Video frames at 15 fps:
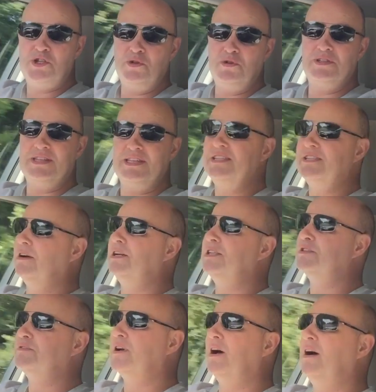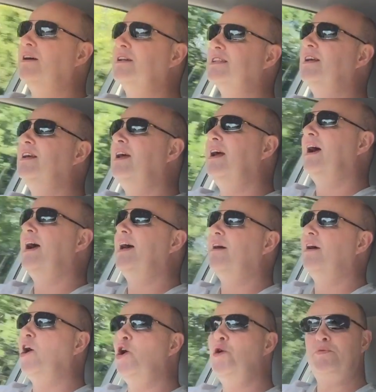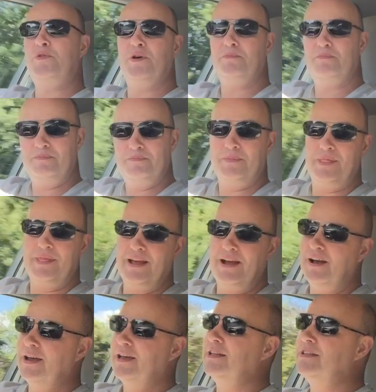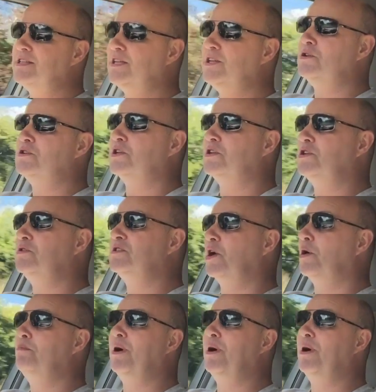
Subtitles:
choose these kinds of cars, and I hope that I continue to do so.